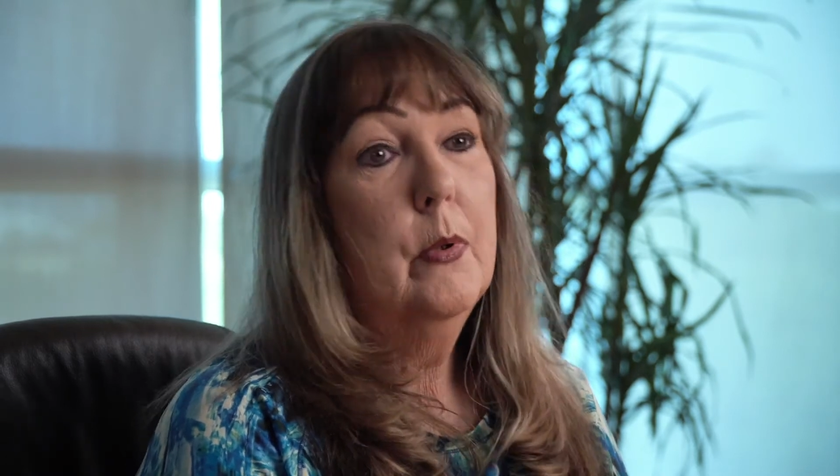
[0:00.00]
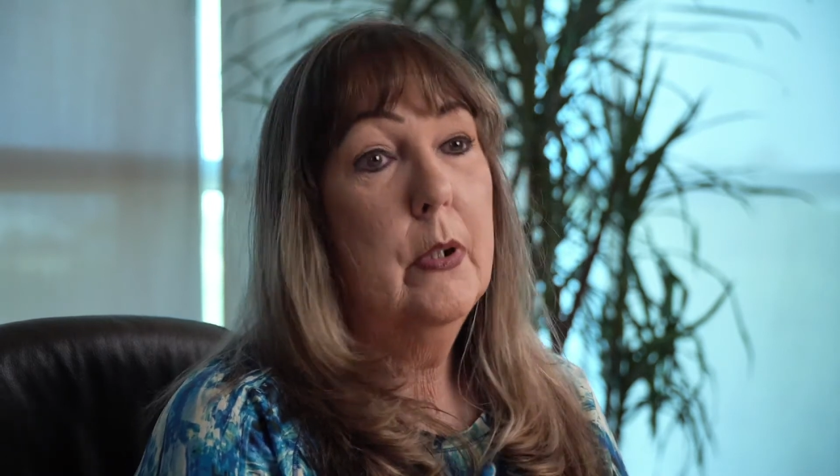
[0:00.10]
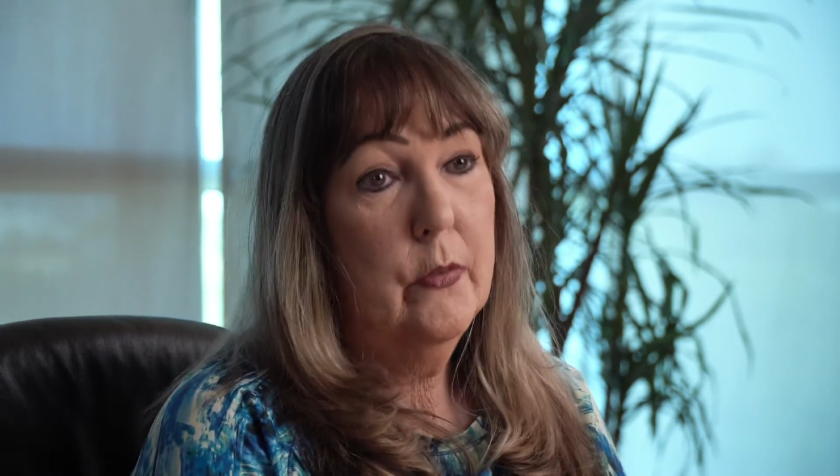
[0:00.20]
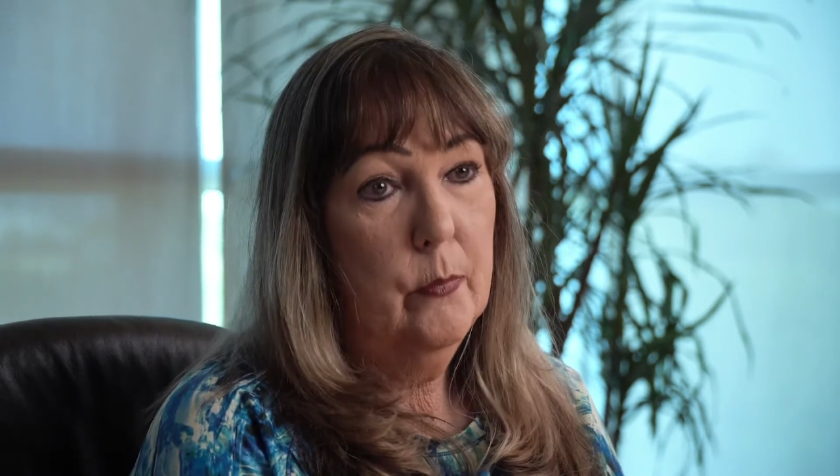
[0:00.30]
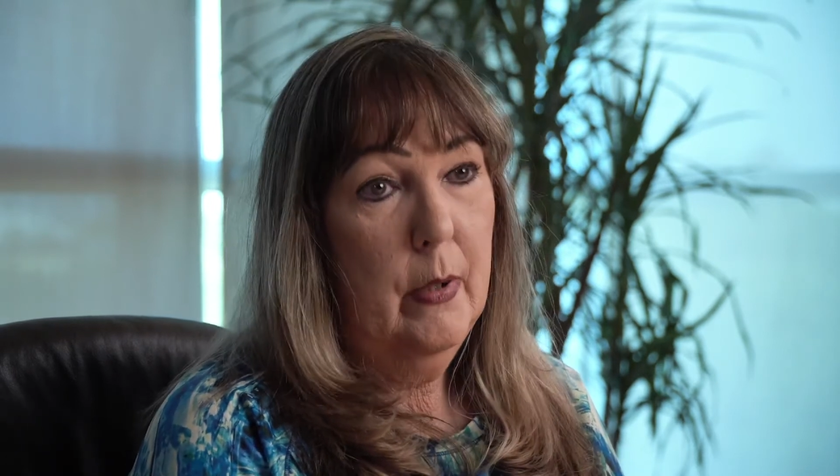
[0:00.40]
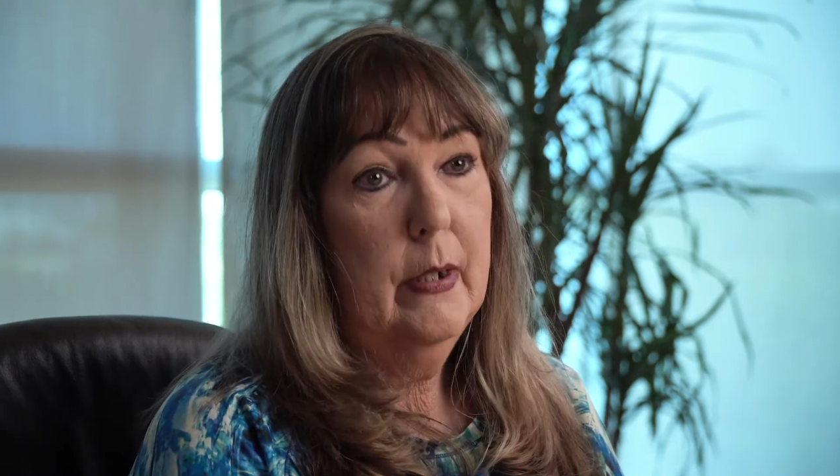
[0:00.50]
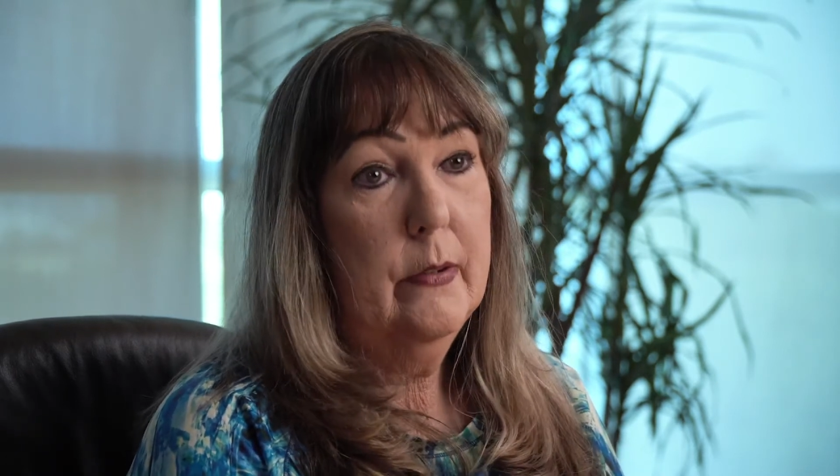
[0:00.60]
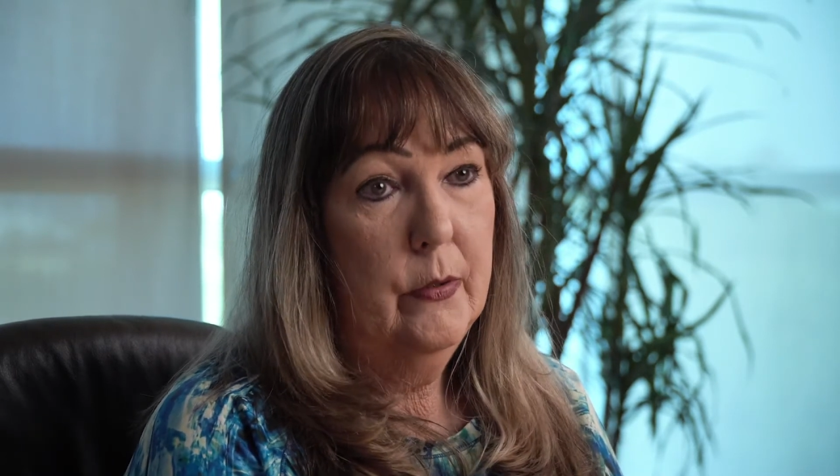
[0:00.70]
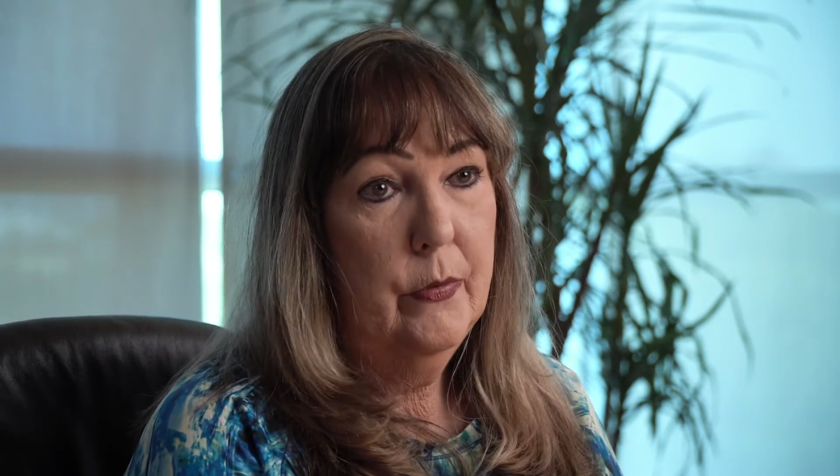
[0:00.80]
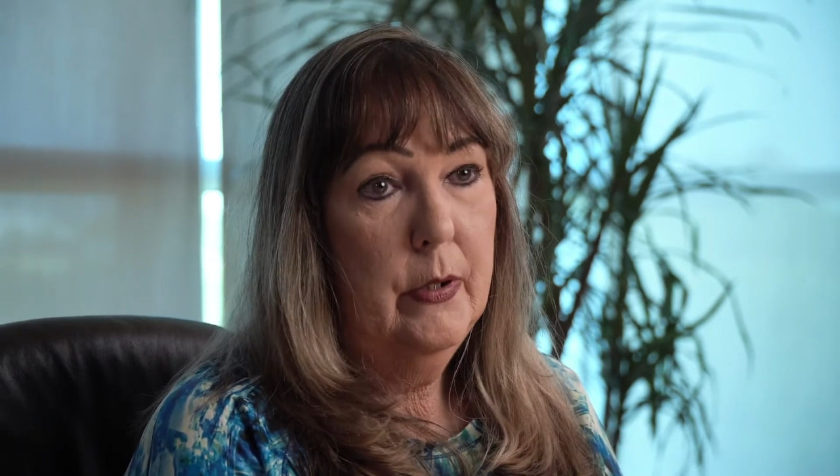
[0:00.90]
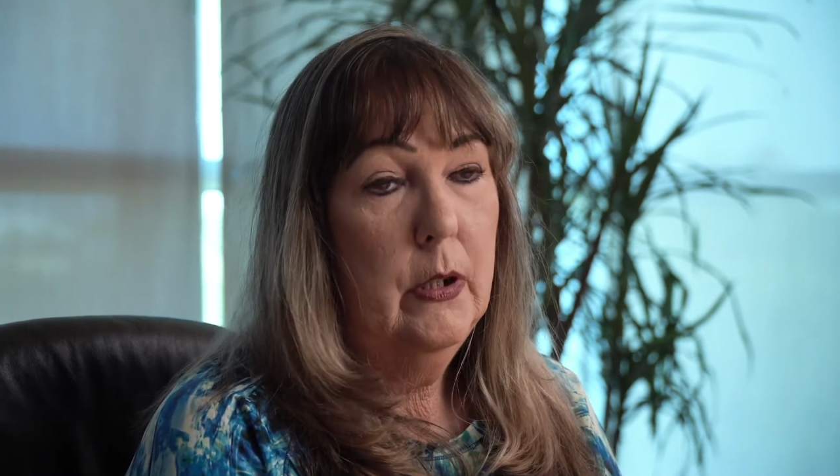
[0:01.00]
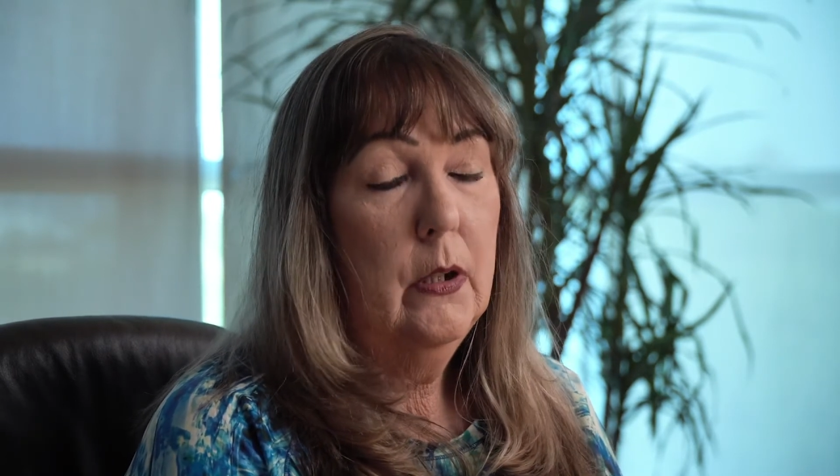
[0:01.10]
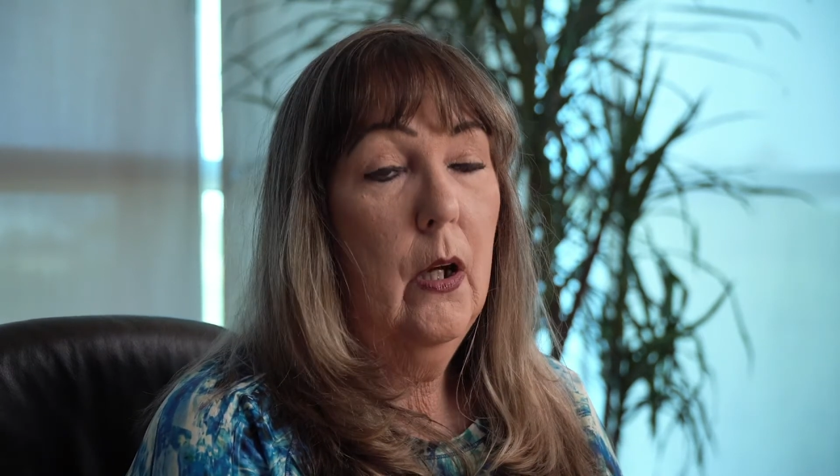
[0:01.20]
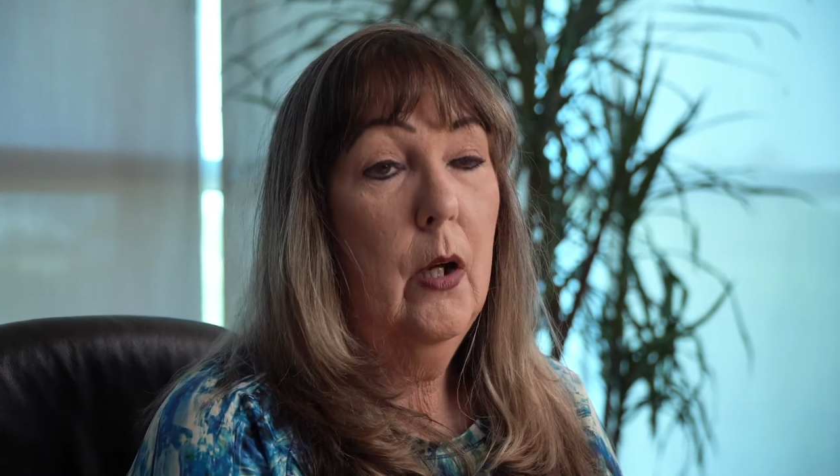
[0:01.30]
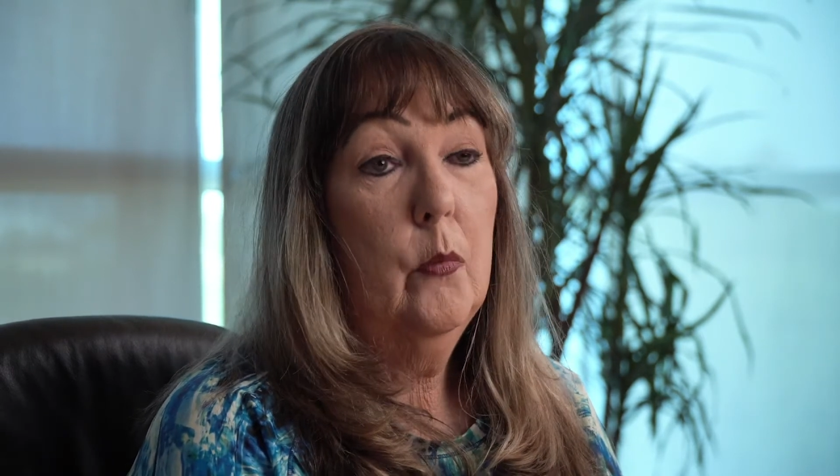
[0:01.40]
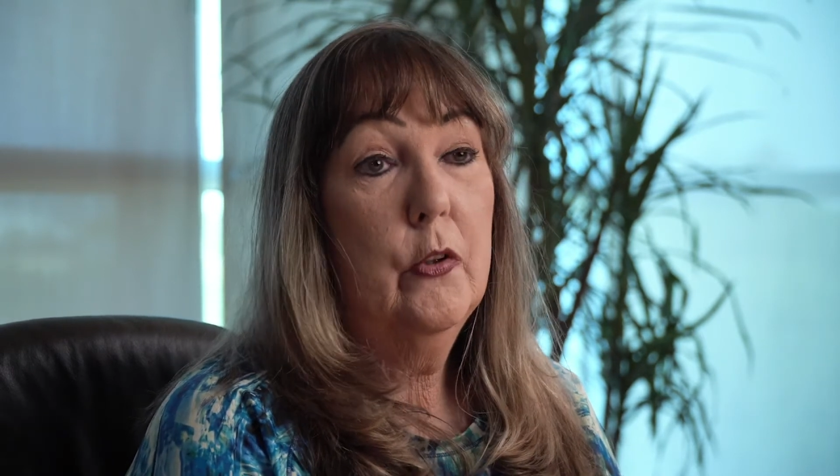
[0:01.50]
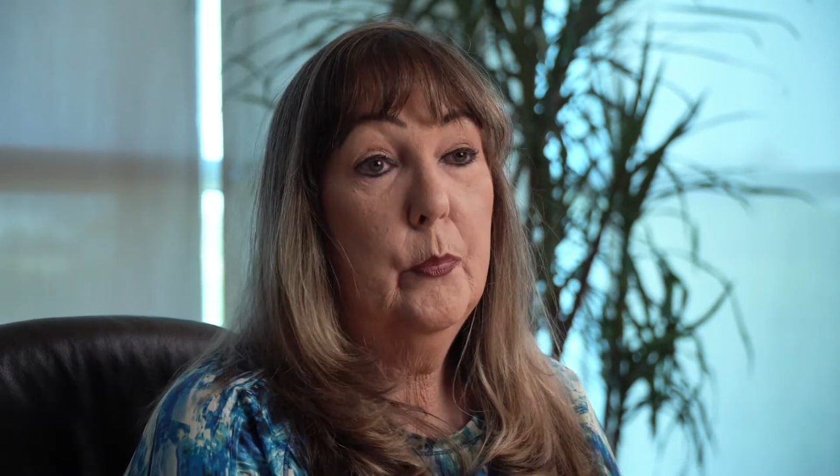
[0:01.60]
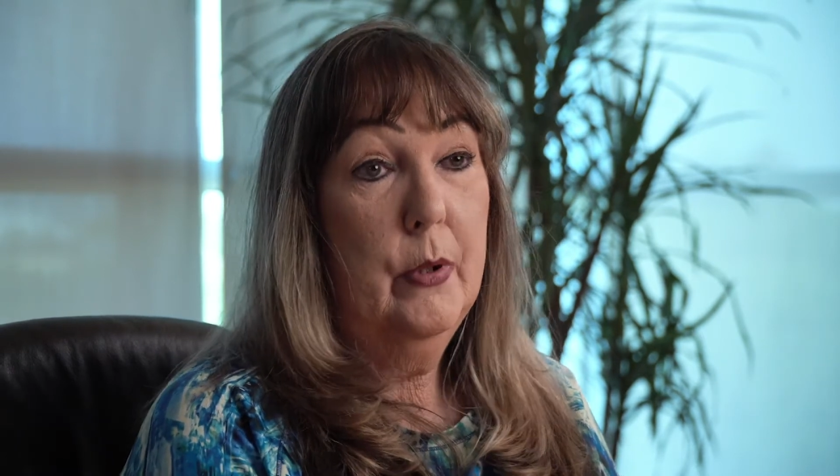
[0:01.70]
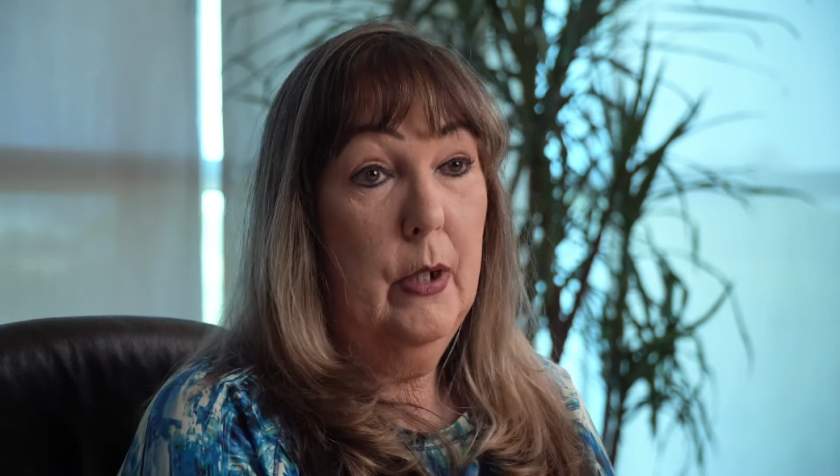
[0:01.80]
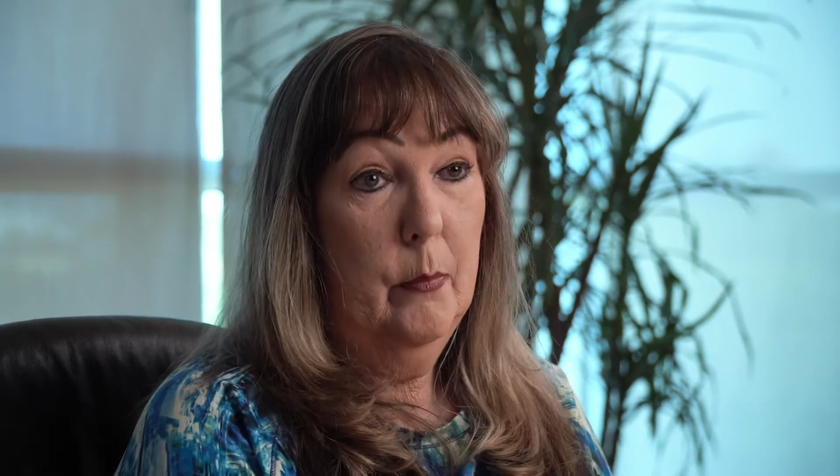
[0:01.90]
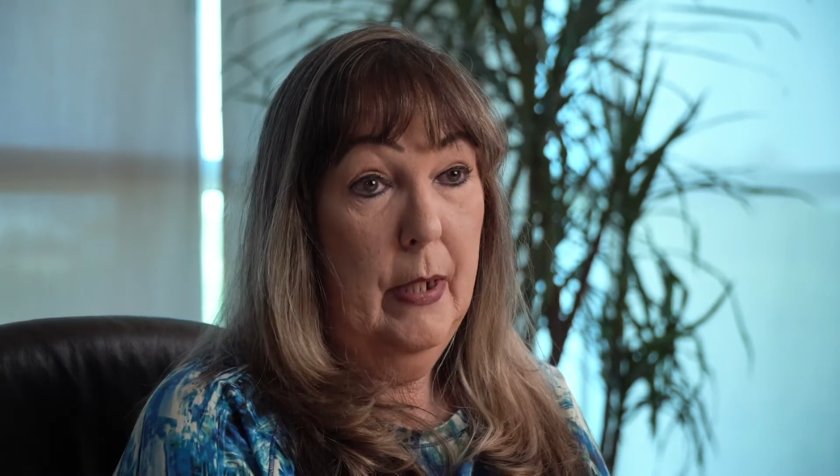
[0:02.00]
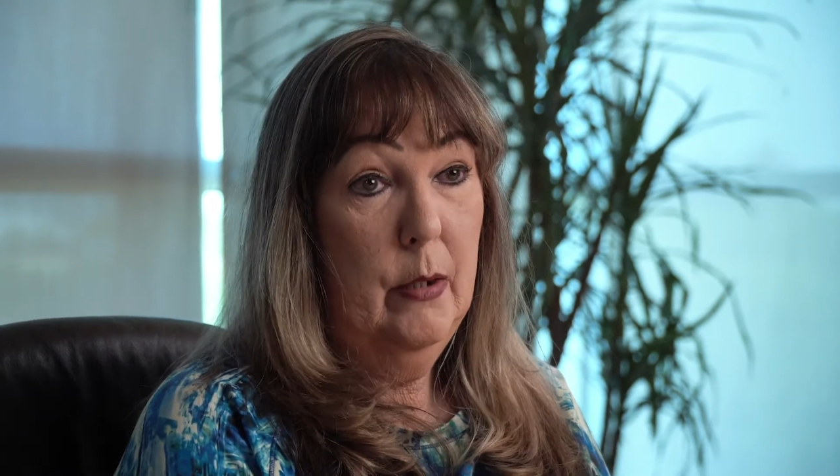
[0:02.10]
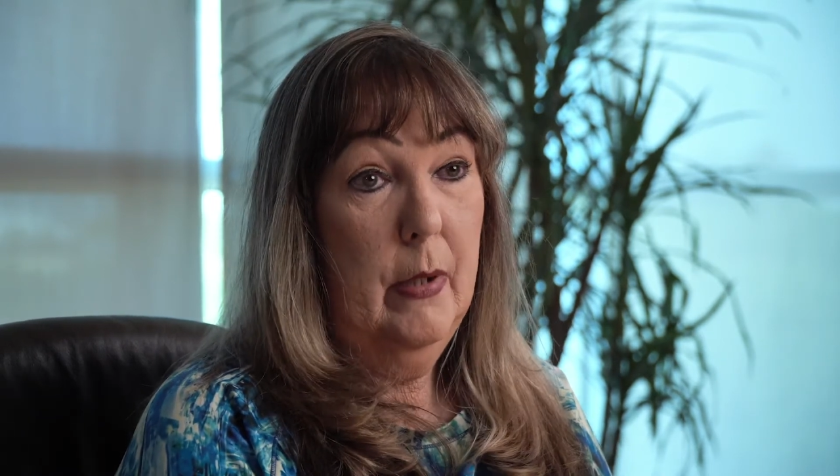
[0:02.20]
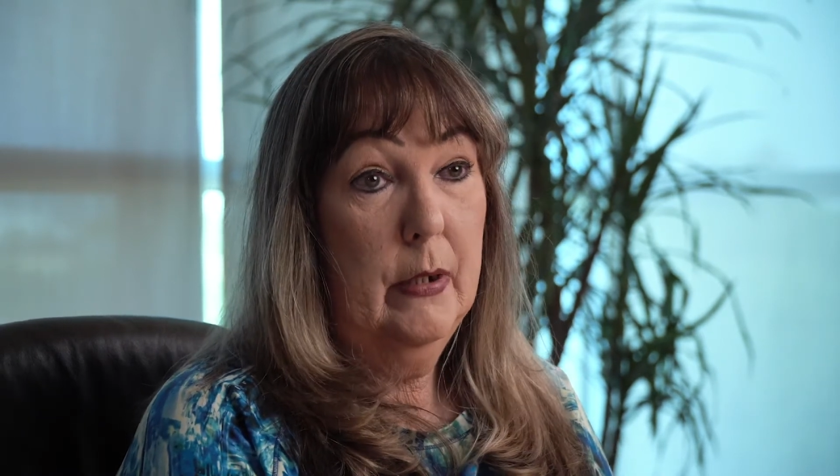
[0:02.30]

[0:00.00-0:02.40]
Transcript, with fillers: because of my activity, I was put on pain